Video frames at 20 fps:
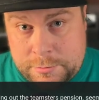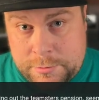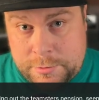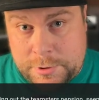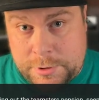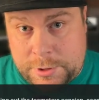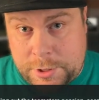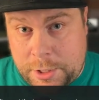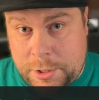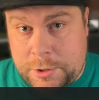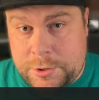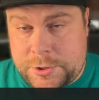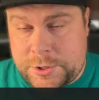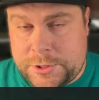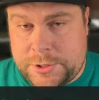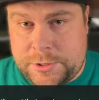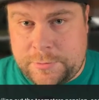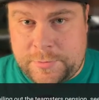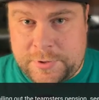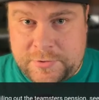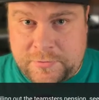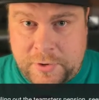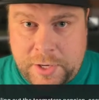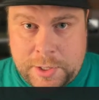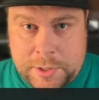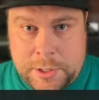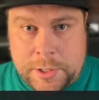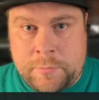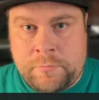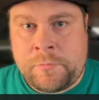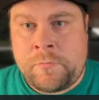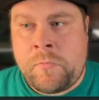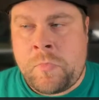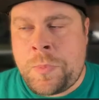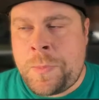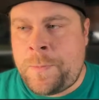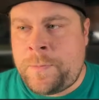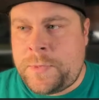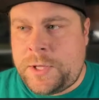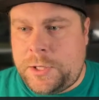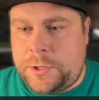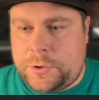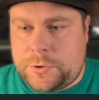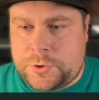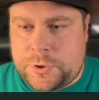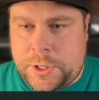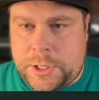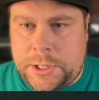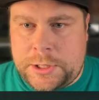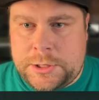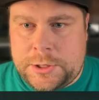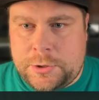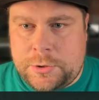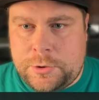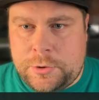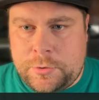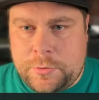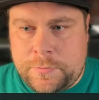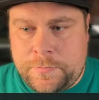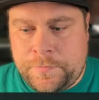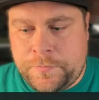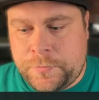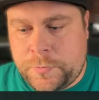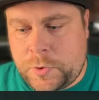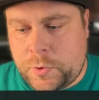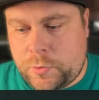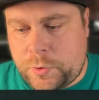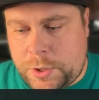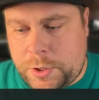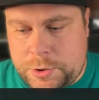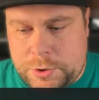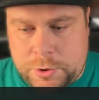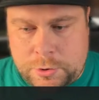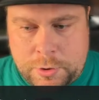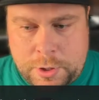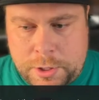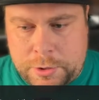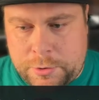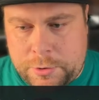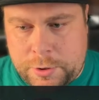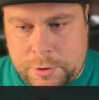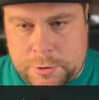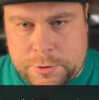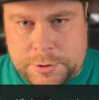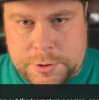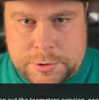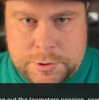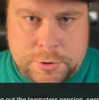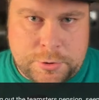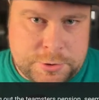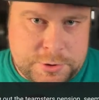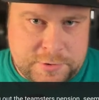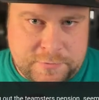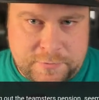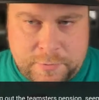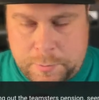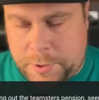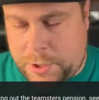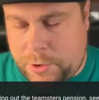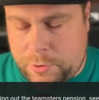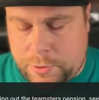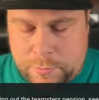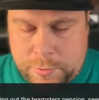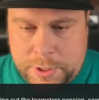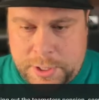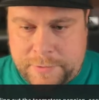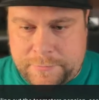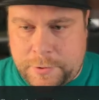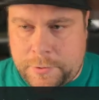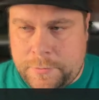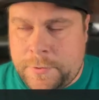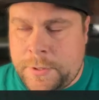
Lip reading: The dollar system is failing and they're trying to run to other currencies, gold, silver, Bitcoin, what have you.